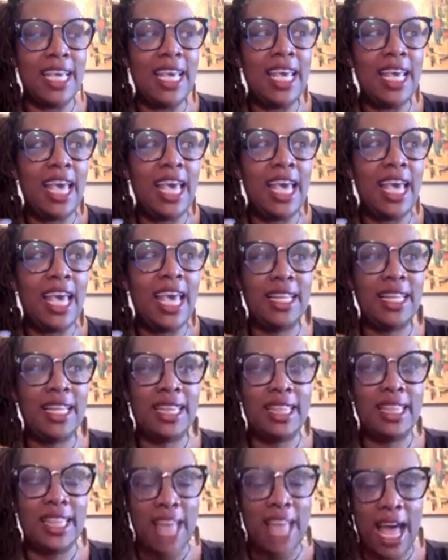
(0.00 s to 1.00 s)
Yeah. And
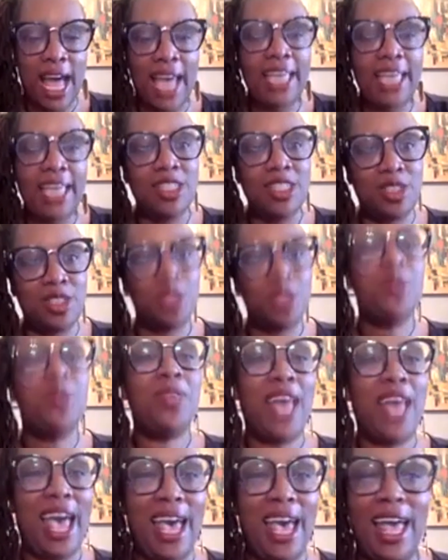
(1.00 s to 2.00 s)
I could do
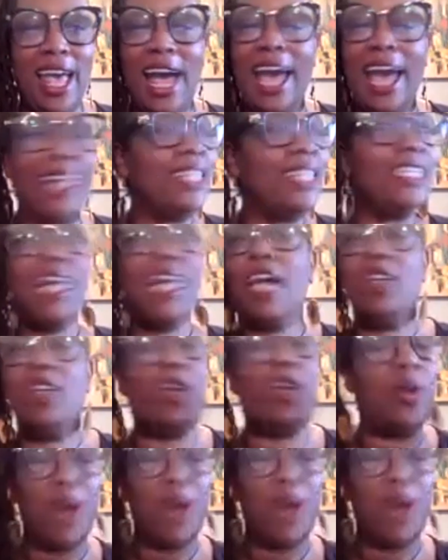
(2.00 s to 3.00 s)
that. I did not
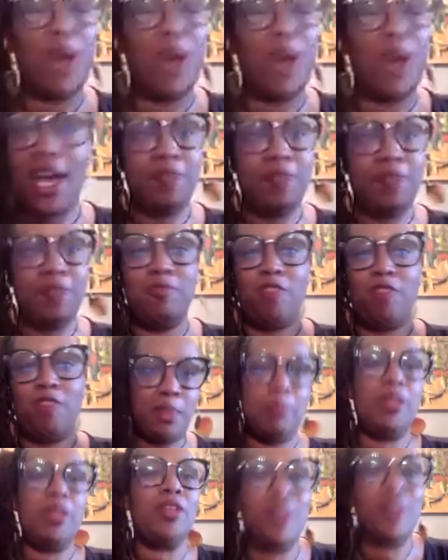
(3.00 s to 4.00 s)
know how to
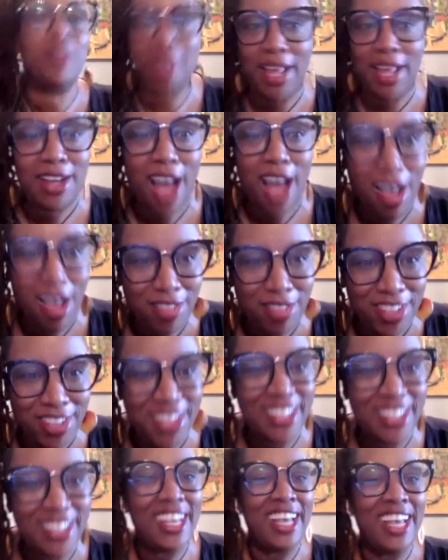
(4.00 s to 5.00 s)
write the middle of that
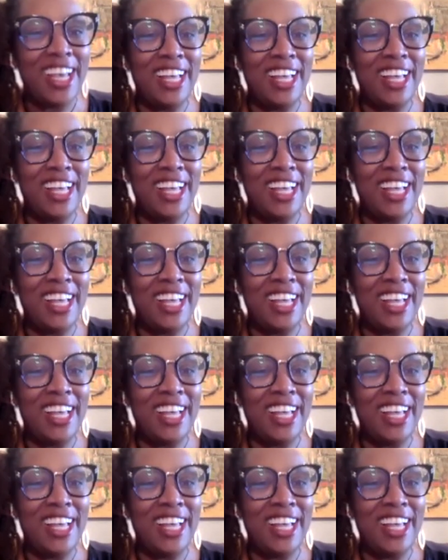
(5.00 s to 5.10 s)
novel.